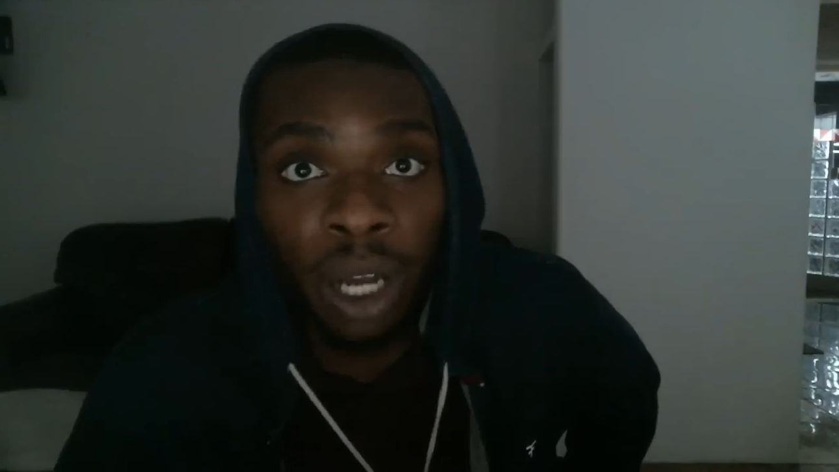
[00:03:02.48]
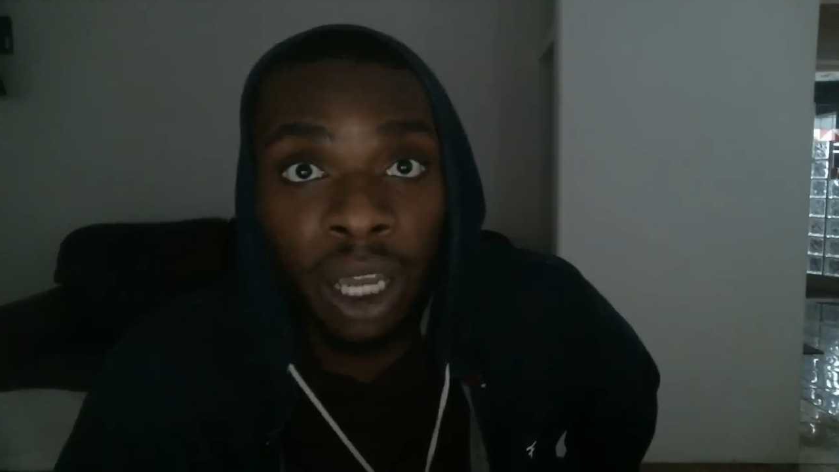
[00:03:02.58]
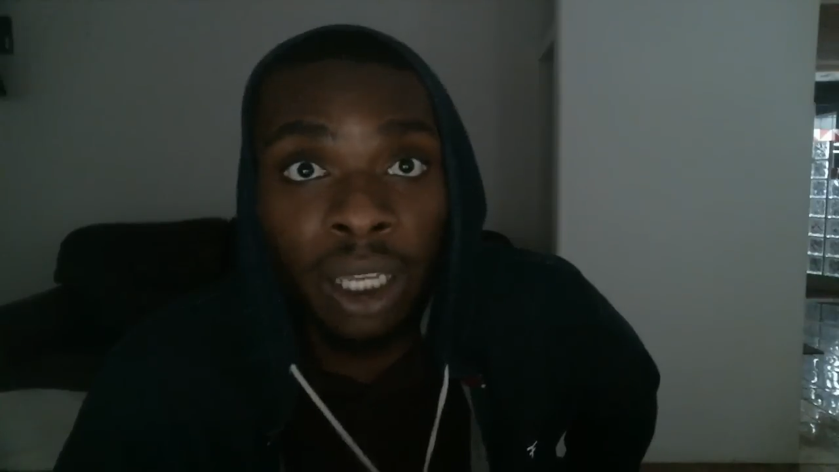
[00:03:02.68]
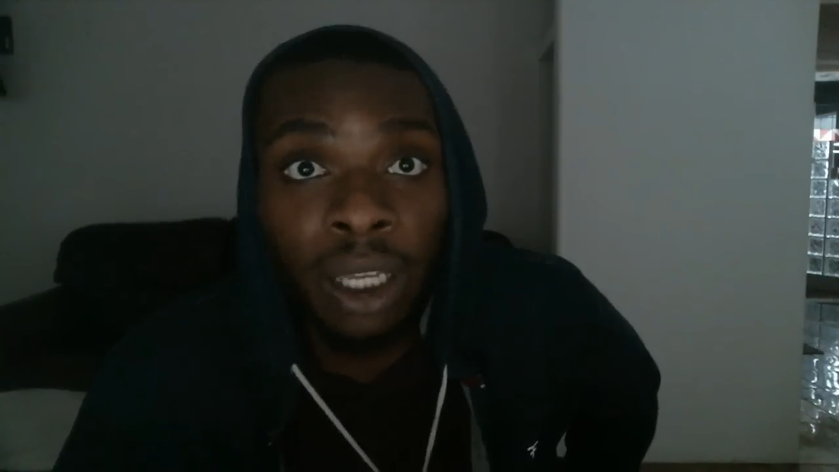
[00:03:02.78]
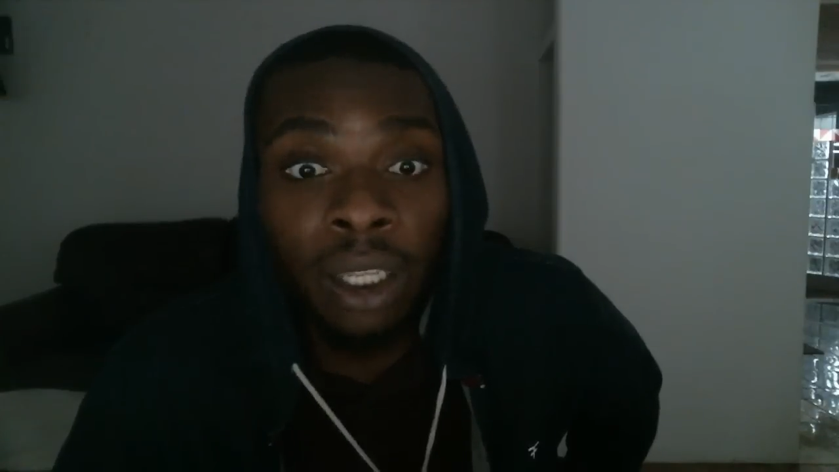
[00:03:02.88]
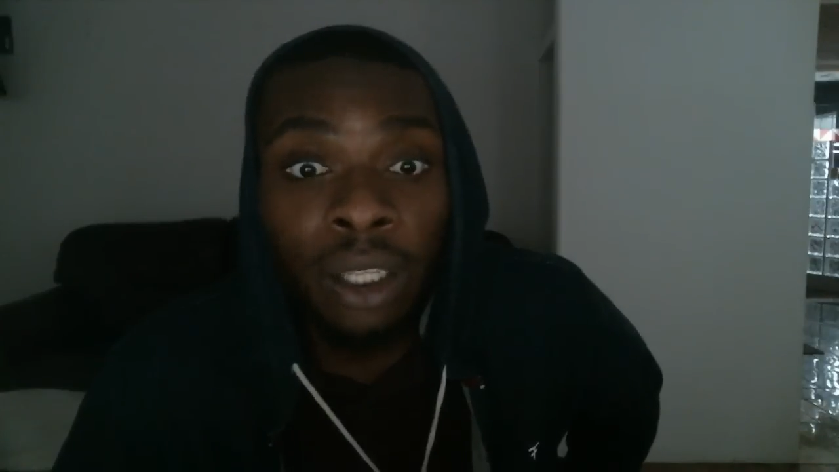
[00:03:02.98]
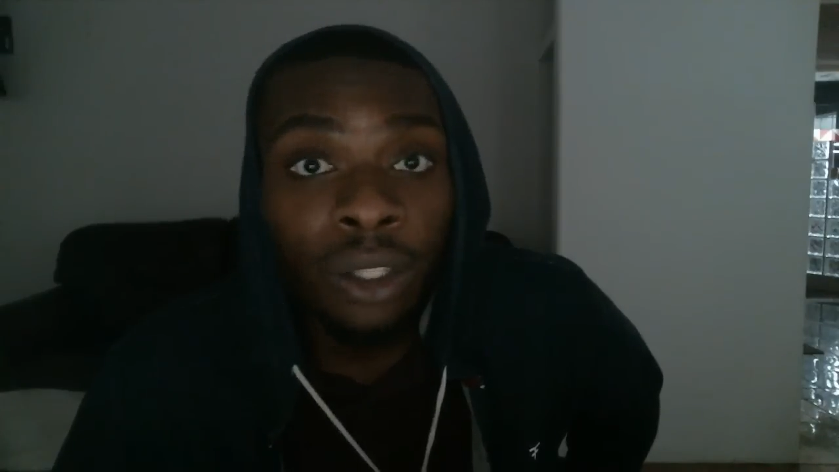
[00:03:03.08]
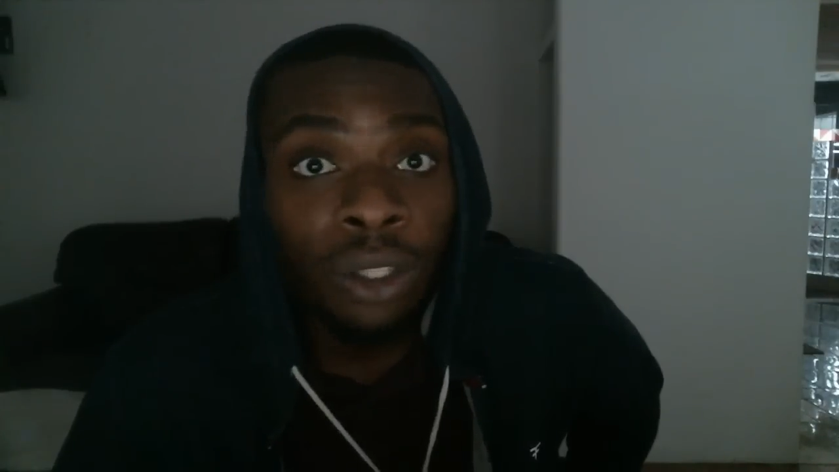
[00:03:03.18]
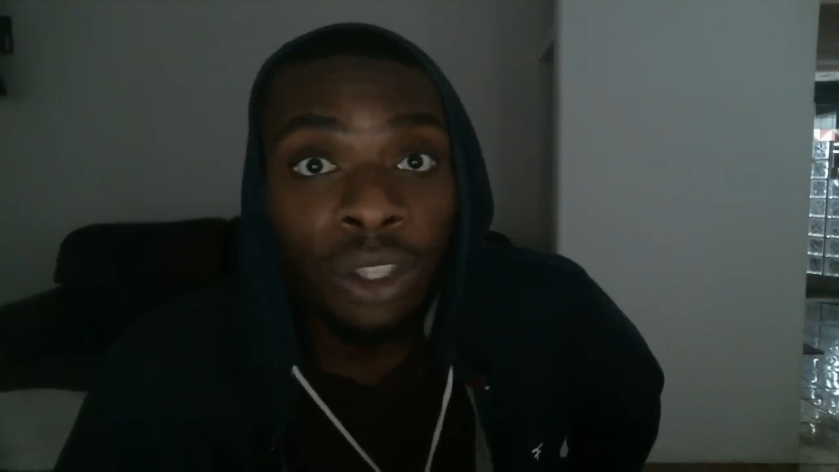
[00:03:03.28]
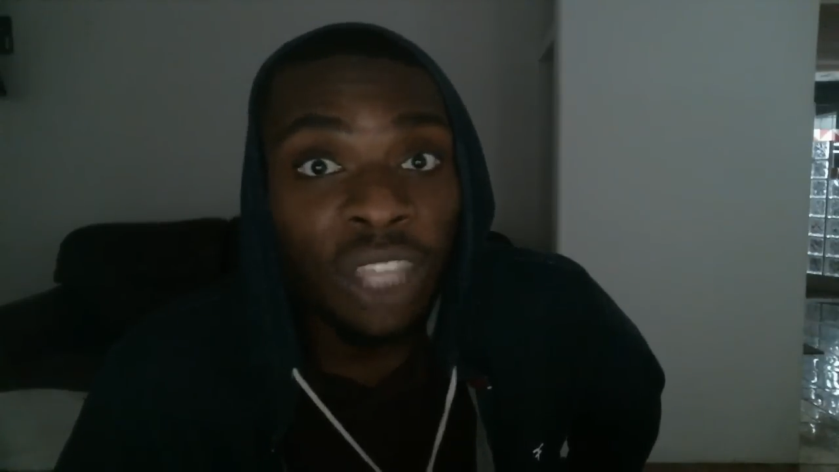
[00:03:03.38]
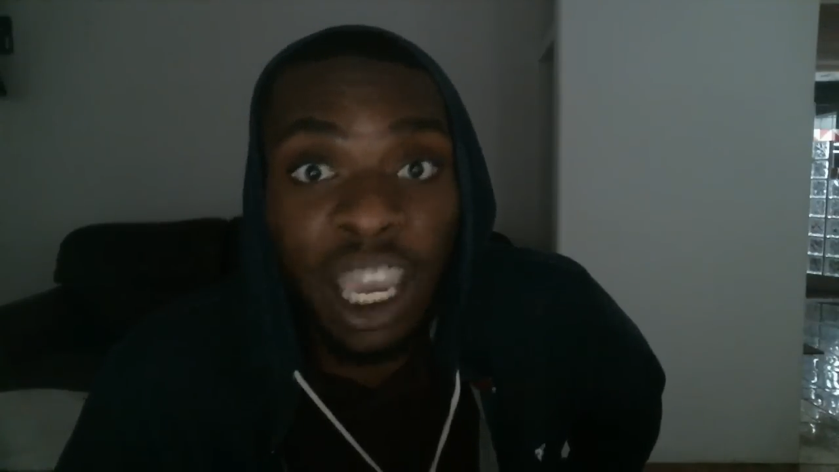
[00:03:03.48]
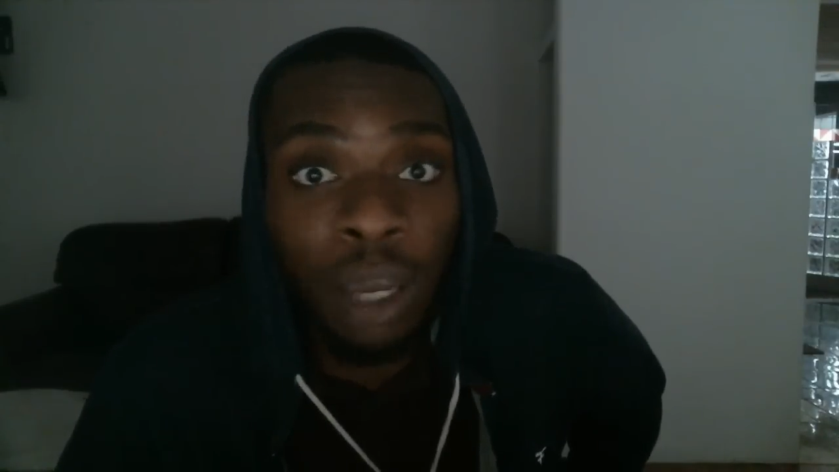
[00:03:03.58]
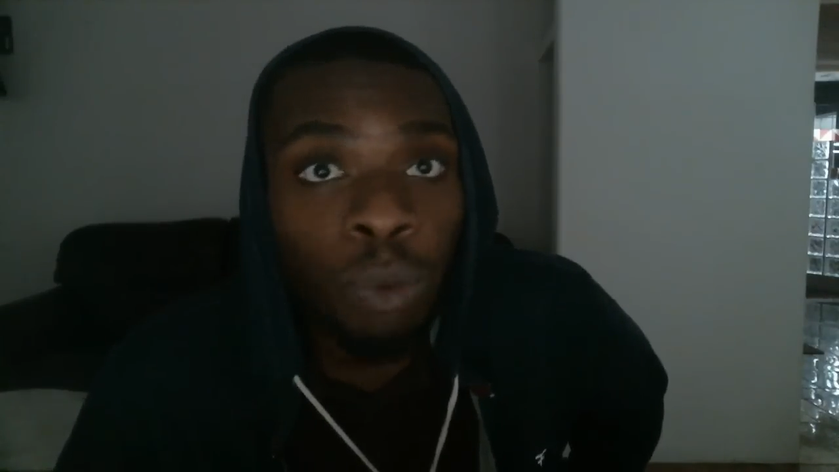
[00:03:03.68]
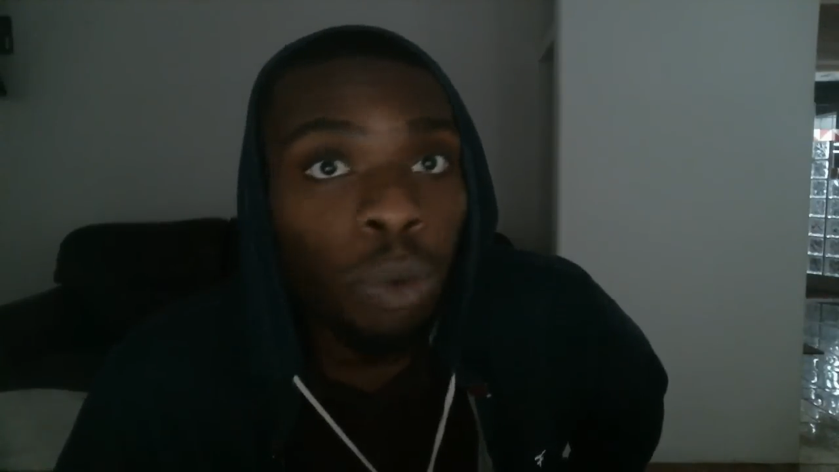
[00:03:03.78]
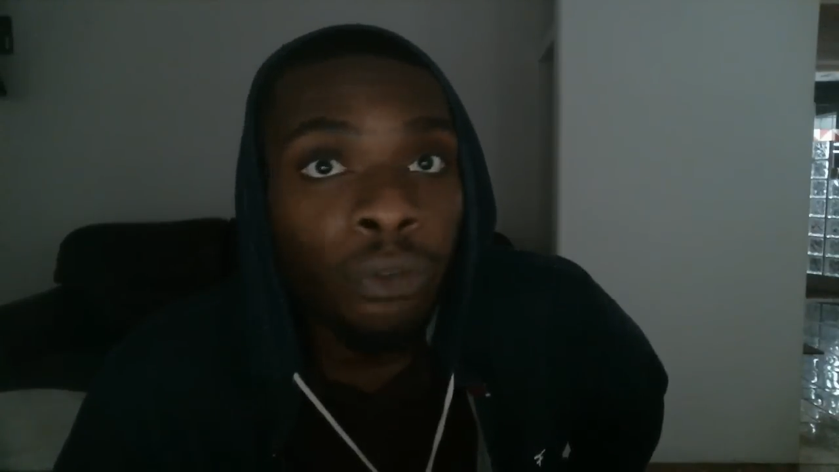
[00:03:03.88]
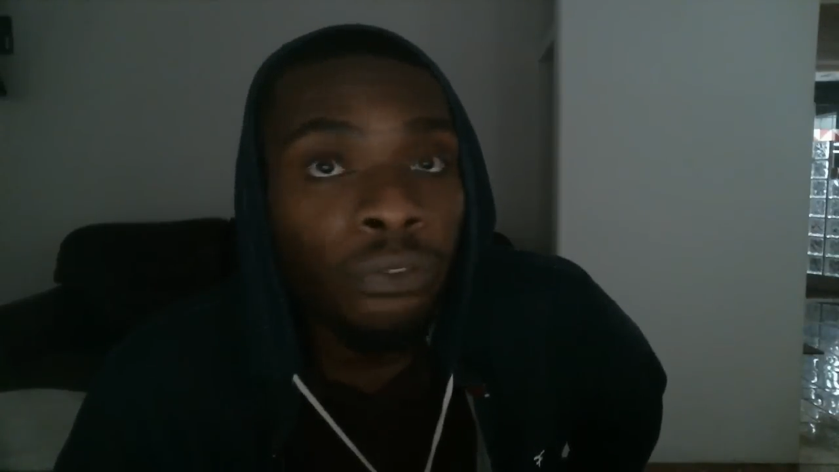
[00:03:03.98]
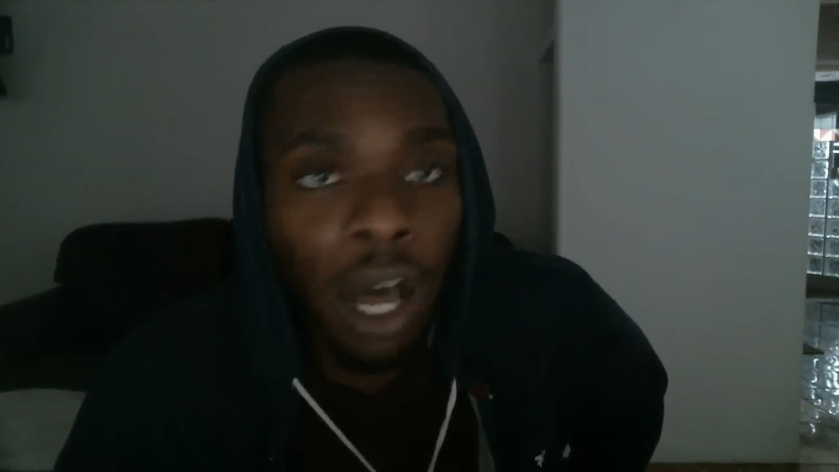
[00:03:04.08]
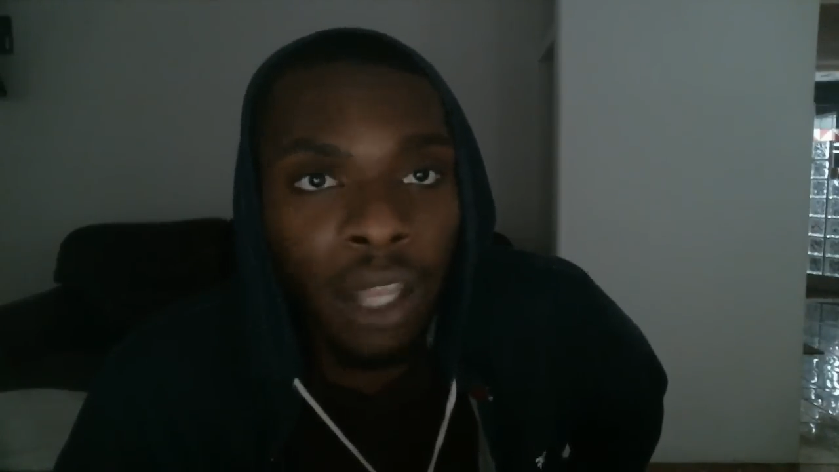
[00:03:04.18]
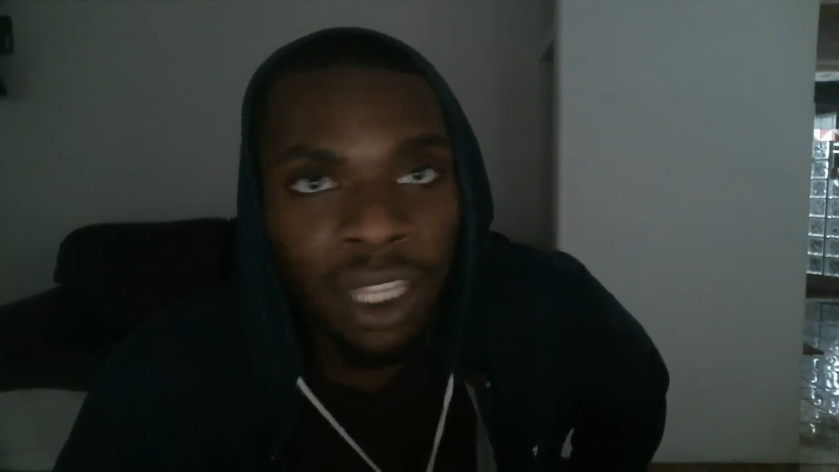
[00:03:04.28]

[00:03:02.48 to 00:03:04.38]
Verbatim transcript: but they will follow.